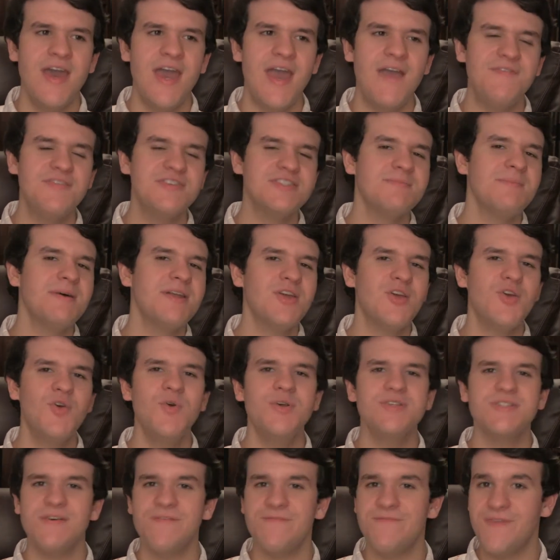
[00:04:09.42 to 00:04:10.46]
If you're somebody who
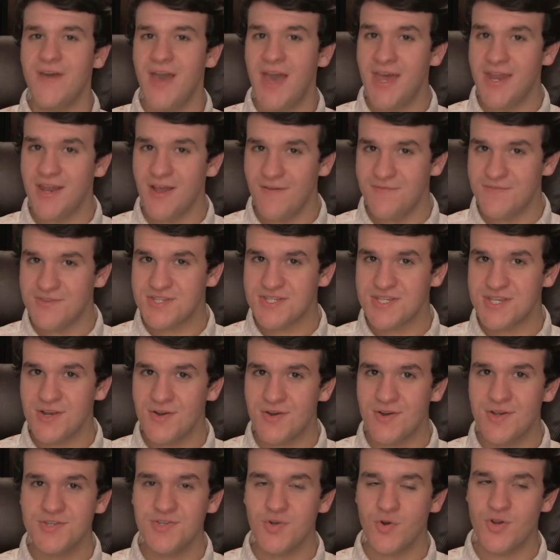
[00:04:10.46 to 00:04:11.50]
is a fan of the
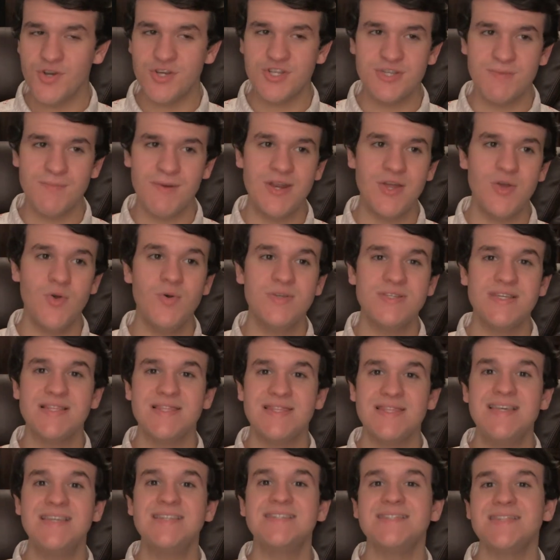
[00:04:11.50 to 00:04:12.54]
series, or you're somebody who has at
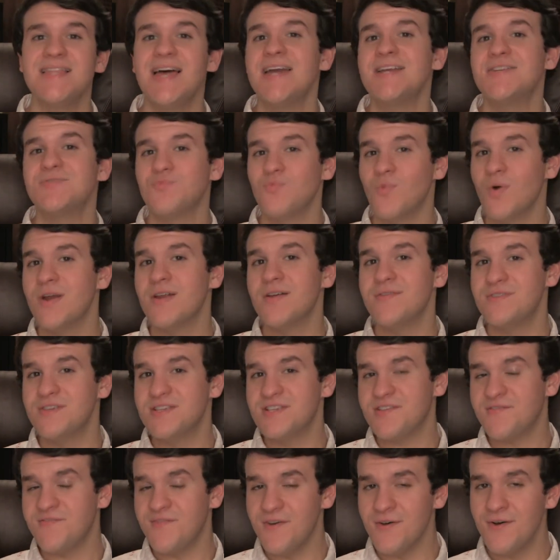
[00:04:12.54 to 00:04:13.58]
least liked one of
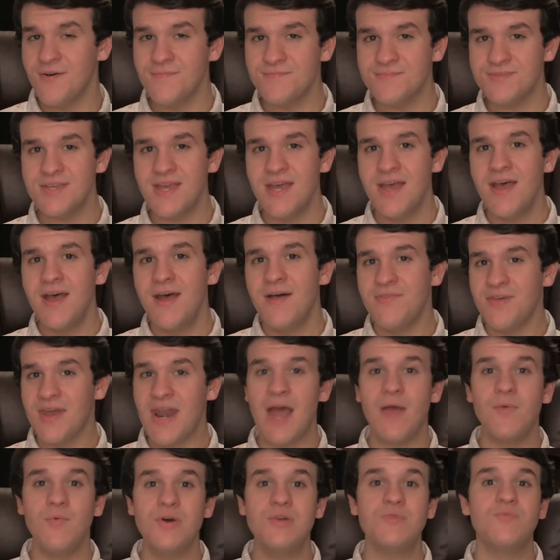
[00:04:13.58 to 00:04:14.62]
these films, then
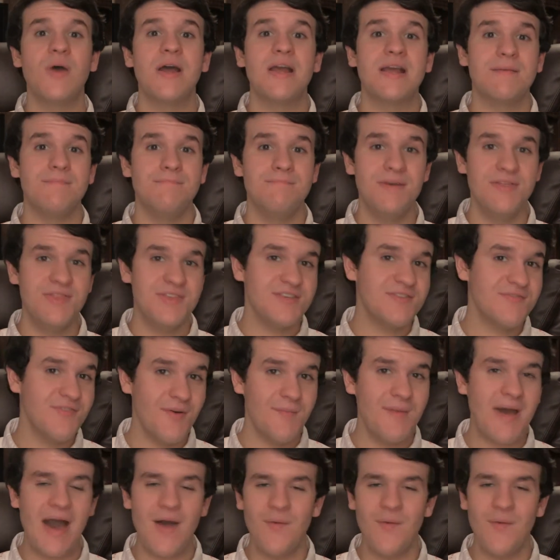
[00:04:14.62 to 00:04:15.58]
I would recommend this film.